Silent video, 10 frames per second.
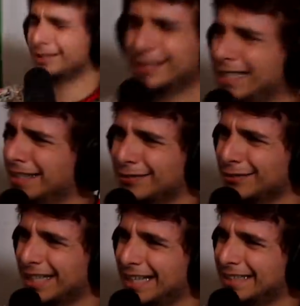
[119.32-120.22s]
you can't do
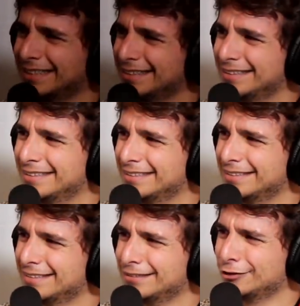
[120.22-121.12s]
that. Why did
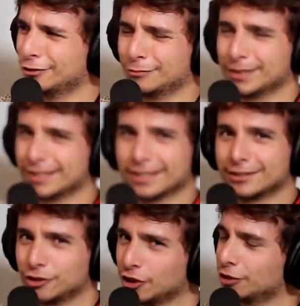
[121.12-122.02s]
you do that? Should have been
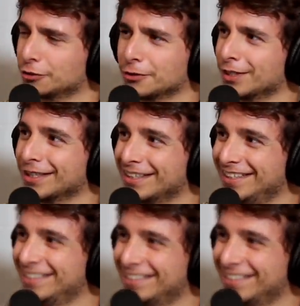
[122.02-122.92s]
like Jake story. Like,
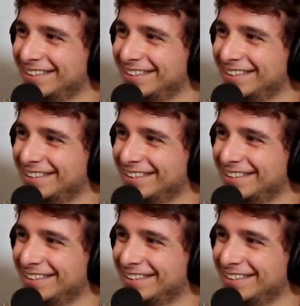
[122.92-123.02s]
how,